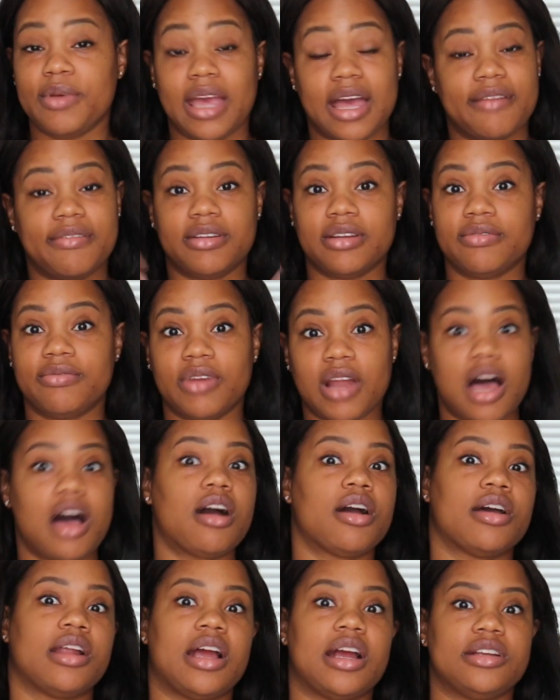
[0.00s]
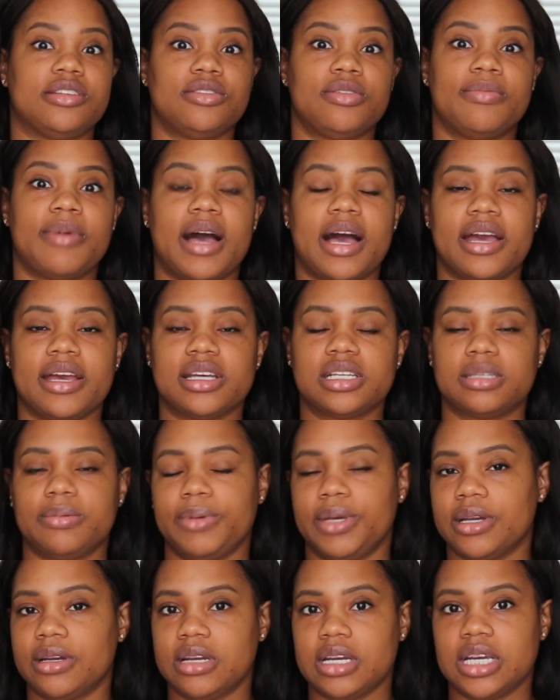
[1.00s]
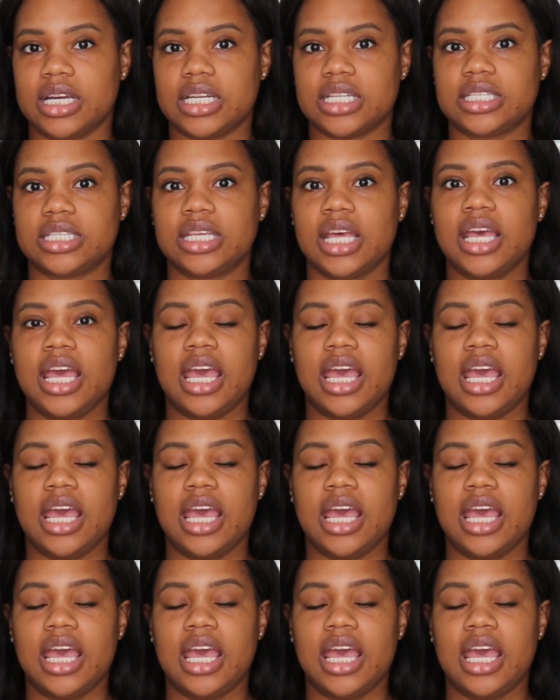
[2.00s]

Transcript: We have a vlog on our Dubai experience